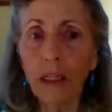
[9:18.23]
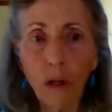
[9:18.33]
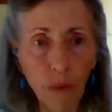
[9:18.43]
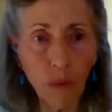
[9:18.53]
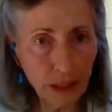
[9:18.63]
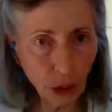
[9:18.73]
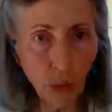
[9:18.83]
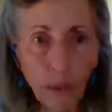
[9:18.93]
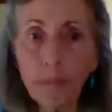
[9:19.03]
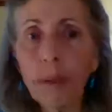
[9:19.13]
Let's
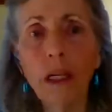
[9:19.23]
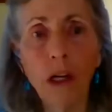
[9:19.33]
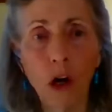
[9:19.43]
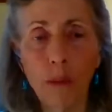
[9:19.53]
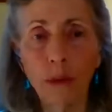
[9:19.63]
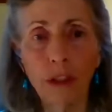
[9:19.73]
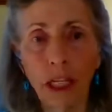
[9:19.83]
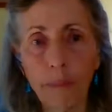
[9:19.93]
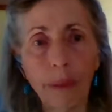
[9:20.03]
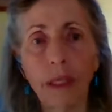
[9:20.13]
quit being Homo
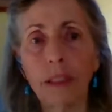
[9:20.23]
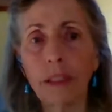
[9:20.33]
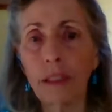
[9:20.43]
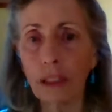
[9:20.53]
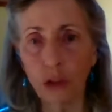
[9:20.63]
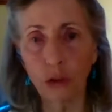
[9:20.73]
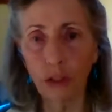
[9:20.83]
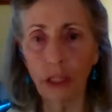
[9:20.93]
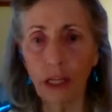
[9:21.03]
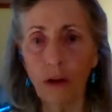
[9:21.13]
sapiens and
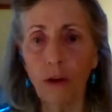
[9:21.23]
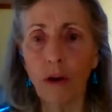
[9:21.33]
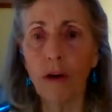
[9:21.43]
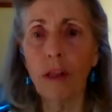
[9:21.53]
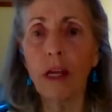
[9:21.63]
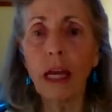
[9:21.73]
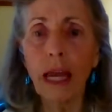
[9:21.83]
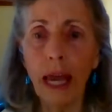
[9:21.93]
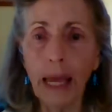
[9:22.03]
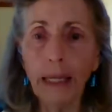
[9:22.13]
destroying the earth,
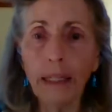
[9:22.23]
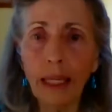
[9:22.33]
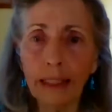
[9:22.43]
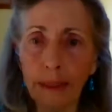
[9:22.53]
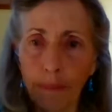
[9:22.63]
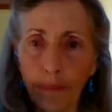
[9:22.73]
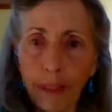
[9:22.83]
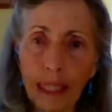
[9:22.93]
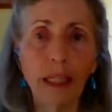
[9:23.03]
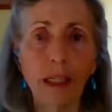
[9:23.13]
and let's
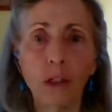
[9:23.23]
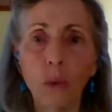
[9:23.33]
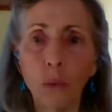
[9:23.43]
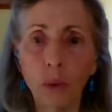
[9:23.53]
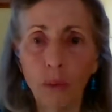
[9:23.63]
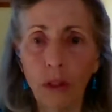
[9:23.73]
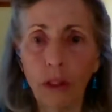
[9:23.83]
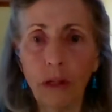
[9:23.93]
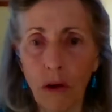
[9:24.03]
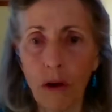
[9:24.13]
be who we
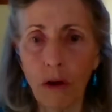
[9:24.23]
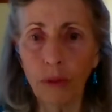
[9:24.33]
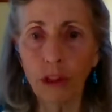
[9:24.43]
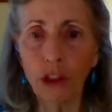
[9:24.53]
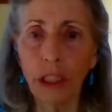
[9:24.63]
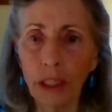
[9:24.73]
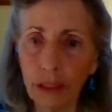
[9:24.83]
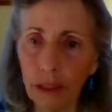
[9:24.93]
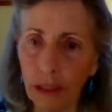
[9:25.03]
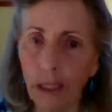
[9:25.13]
really are, which
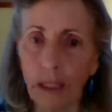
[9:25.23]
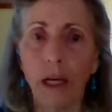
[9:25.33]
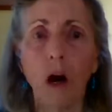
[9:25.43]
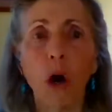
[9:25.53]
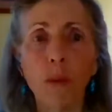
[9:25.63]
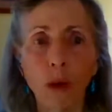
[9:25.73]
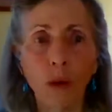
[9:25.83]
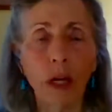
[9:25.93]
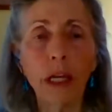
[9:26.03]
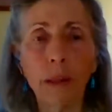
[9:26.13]
is
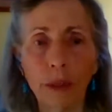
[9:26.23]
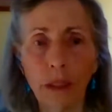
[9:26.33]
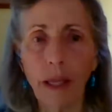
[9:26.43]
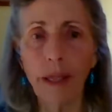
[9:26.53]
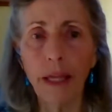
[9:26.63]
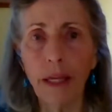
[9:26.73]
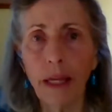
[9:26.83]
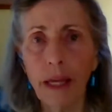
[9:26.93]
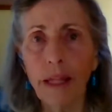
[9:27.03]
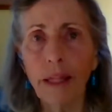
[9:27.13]
Homo Ahimsa,
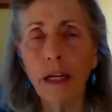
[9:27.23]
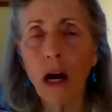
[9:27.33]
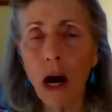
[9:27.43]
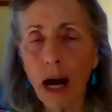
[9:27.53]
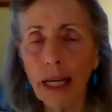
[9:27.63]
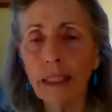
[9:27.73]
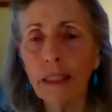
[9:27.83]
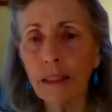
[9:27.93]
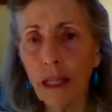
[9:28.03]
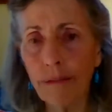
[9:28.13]
the
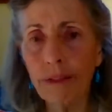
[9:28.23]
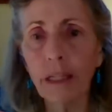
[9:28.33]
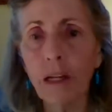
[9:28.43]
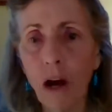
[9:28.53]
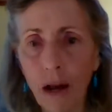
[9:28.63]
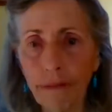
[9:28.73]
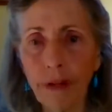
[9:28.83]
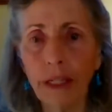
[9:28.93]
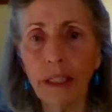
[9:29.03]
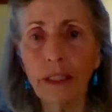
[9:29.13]
kind, loving,
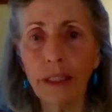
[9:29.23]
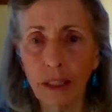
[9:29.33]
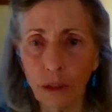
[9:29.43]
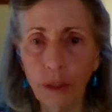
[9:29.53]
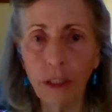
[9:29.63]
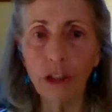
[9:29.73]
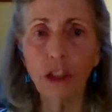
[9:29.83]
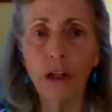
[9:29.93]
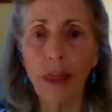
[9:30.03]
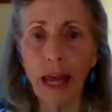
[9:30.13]
nonviolent
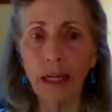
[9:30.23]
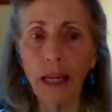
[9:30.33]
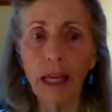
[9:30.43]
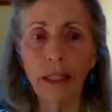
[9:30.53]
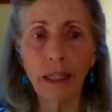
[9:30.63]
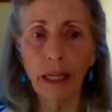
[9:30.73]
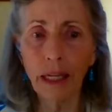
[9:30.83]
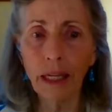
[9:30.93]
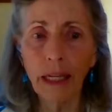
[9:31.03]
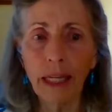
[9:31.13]
creature that can
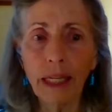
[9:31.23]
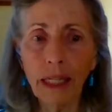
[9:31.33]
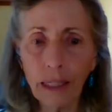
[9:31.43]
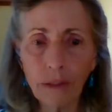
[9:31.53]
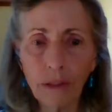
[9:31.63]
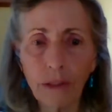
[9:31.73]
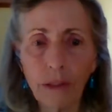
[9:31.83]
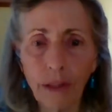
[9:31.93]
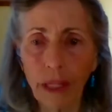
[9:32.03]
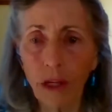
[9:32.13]

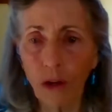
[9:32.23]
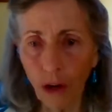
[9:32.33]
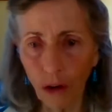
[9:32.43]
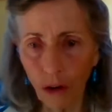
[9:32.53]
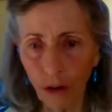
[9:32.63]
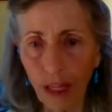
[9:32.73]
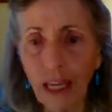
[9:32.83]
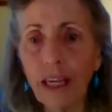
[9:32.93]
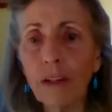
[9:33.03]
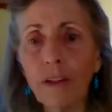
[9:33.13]
heal the earth,
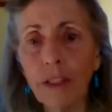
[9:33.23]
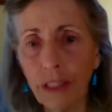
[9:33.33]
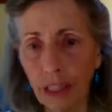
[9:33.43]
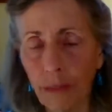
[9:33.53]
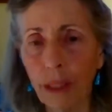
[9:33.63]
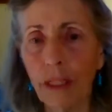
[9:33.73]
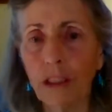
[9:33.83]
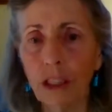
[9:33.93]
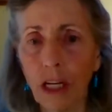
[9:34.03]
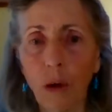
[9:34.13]
heal the
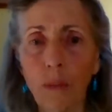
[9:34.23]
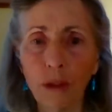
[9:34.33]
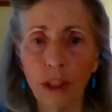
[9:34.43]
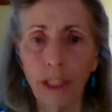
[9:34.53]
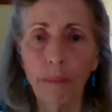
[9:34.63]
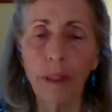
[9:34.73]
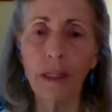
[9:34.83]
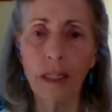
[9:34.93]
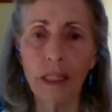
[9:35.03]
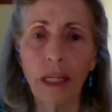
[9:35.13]
damage that Homo
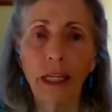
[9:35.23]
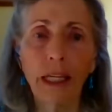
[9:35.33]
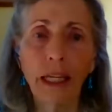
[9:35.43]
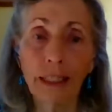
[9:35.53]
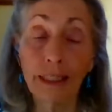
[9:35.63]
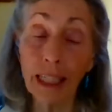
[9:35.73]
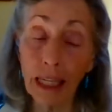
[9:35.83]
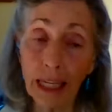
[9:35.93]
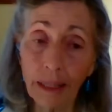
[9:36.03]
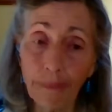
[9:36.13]
sapiens has
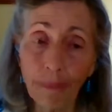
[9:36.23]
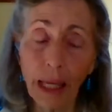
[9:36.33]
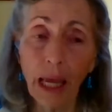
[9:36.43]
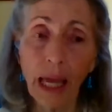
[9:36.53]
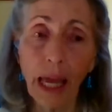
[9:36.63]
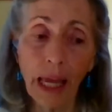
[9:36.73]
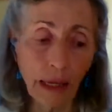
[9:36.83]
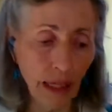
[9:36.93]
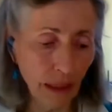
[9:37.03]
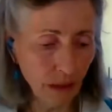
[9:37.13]
done.
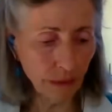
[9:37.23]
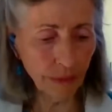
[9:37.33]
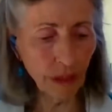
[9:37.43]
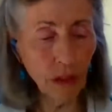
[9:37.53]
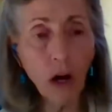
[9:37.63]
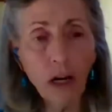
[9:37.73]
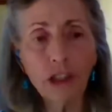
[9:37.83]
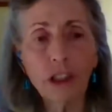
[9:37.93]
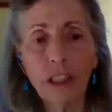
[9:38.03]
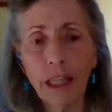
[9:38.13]
And
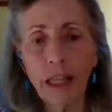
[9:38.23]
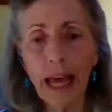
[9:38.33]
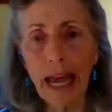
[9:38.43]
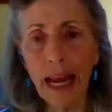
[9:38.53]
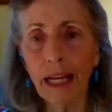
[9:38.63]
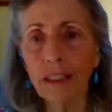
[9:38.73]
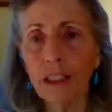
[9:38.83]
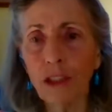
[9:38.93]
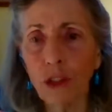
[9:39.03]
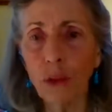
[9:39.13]
largely that has
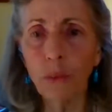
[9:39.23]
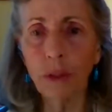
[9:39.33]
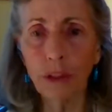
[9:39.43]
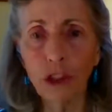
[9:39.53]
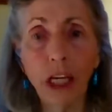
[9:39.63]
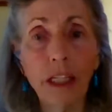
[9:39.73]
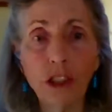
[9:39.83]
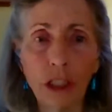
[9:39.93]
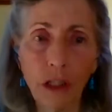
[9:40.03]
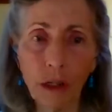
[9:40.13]
to do with
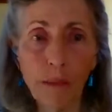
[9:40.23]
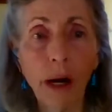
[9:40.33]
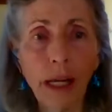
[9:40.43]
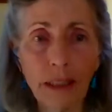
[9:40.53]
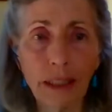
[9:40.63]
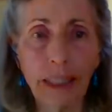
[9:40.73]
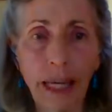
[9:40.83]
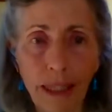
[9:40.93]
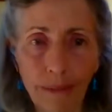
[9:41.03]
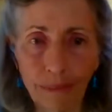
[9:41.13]
changing our
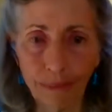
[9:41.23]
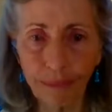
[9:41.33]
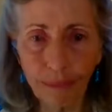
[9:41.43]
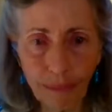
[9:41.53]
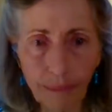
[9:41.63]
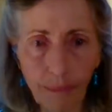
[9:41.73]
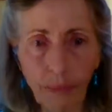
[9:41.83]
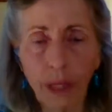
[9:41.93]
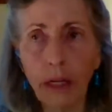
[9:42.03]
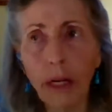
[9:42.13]
mindset,
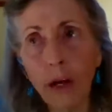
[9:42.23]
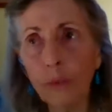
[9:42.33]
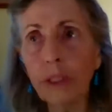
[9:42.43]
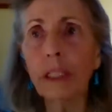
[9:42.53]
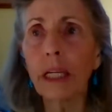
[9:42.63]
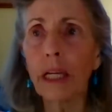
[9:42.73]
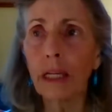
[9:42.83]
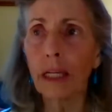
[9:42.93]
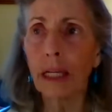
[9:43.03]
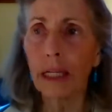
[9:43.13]
not really
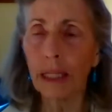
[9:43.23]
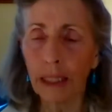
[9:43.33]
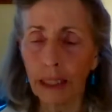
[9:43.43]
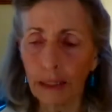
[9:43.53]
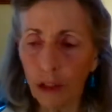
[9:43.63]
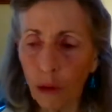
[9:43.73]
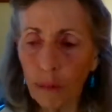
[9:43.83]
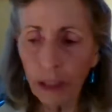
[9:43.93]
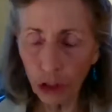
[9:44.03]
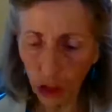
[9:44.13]
so
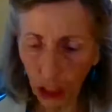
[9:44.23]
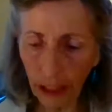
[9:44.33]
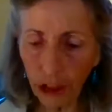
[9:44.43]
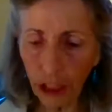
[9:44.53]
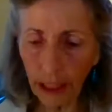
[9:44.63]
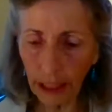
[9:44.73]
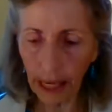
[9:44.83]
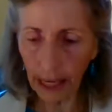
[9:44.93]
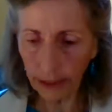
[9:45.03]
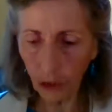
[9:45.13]
much changing it
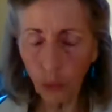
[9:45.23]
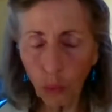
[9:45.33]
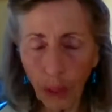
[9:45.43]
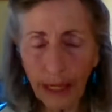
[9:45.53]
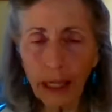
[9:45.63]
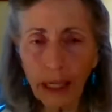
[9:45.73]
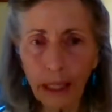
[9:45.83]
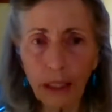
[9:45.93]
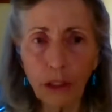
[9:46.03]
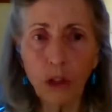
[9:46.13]
as
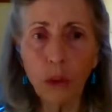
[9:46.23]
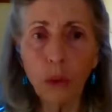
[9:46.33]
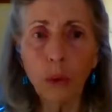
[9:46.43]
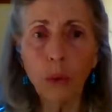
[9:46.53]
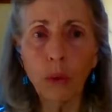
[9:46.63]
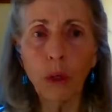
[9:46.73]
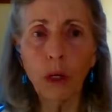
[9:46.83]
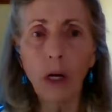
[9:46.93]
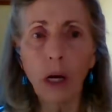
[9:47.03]
awakening to